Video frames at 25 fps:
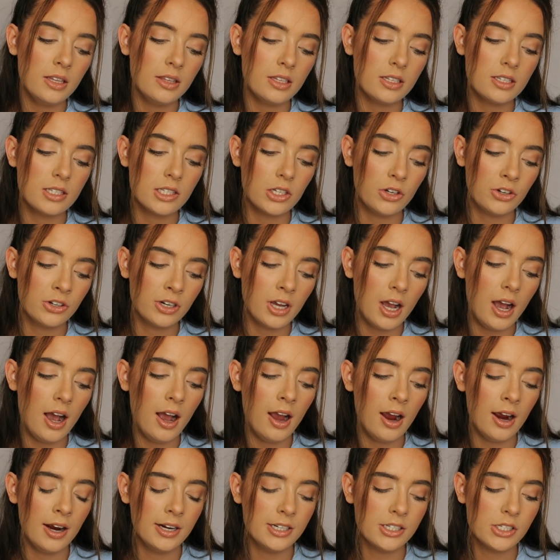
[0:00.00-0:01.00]
the Sun
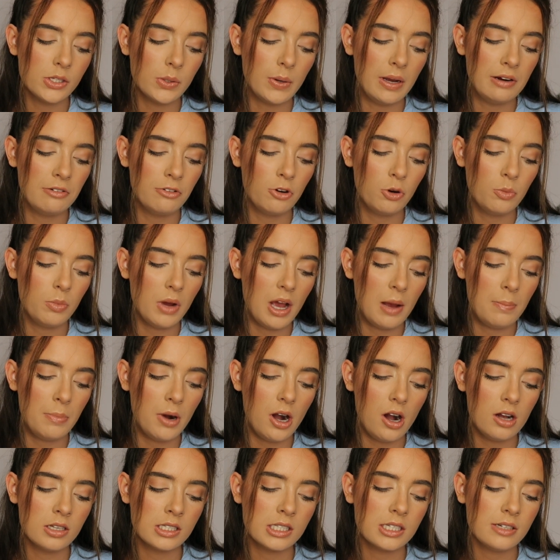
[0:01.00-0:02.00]
card, so I wrote a
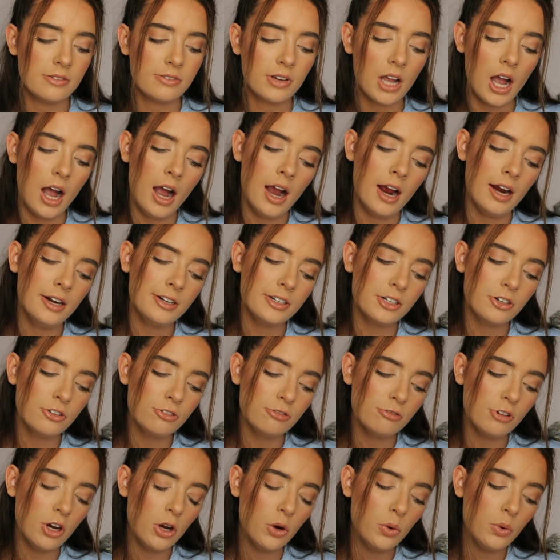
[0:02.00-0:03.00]
positive card,
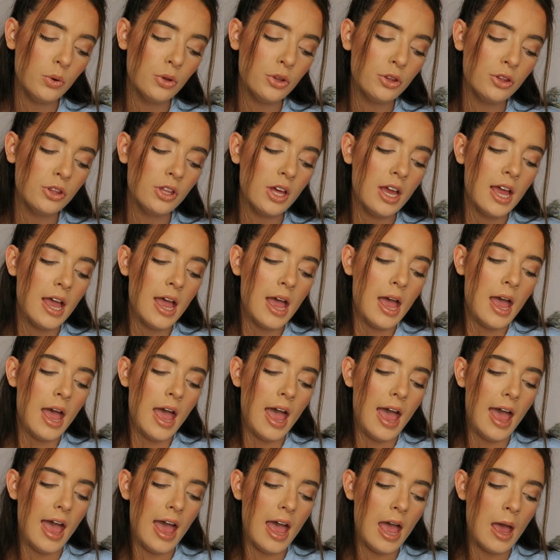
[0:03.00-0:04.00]
growth,
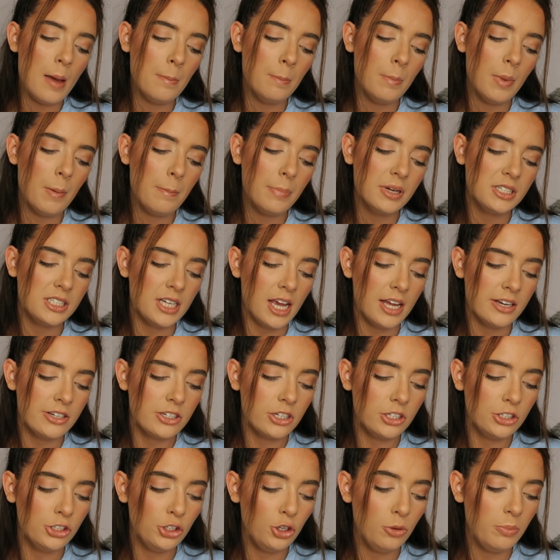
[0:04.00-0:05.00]

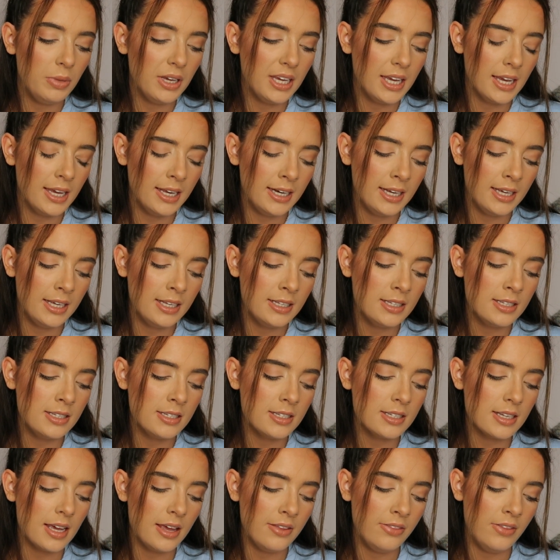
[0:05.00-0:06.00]
potential new
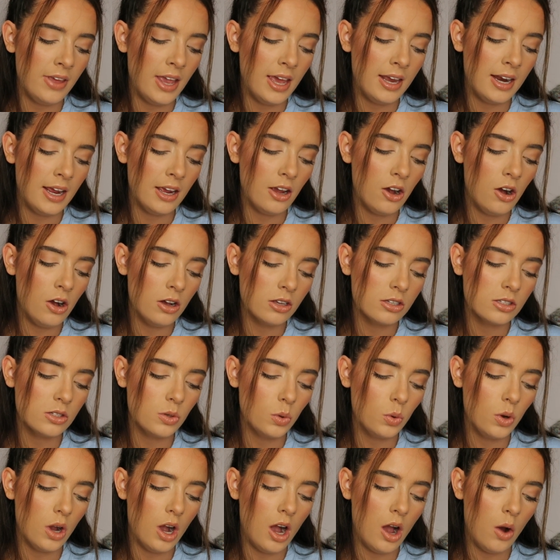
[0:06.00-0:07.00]
beginnings, and then I
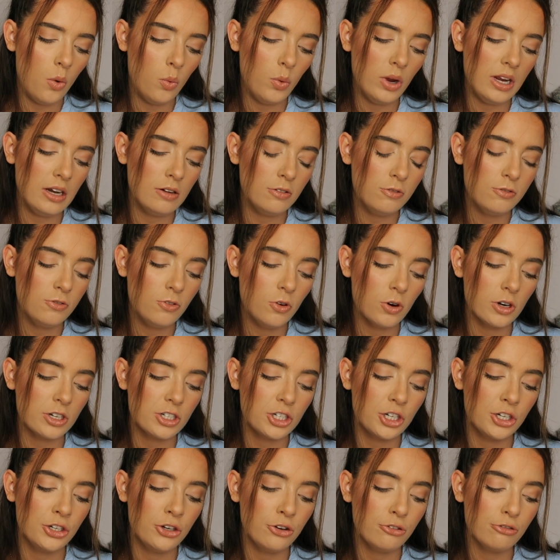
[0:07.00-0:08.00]
also got Wheel of
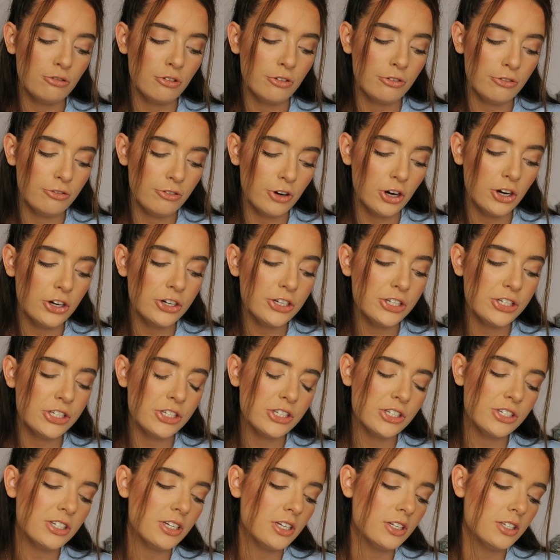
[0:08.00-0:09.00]
Fortune
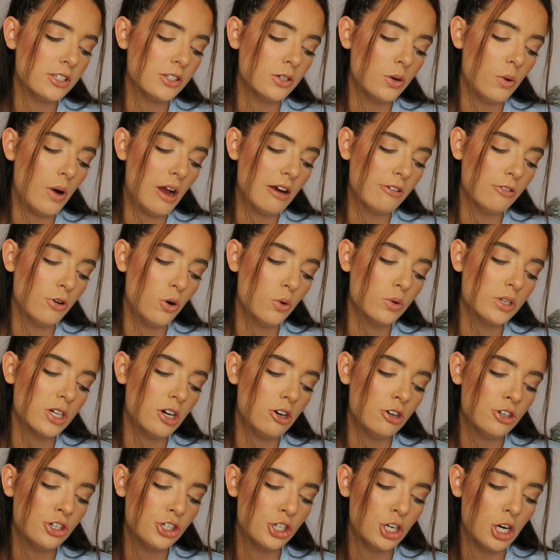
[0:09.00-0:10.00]
reversed. So I wrote
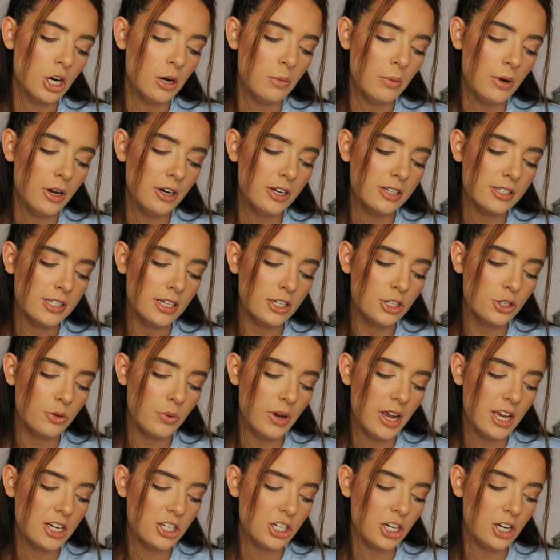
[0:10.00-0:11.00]
unsure about a
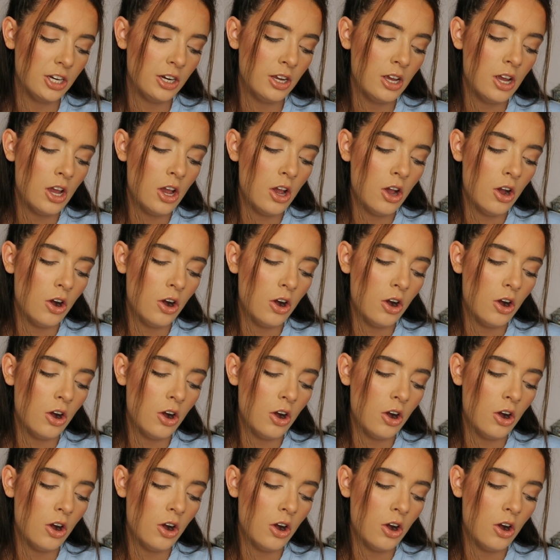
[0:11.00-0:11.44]
situation,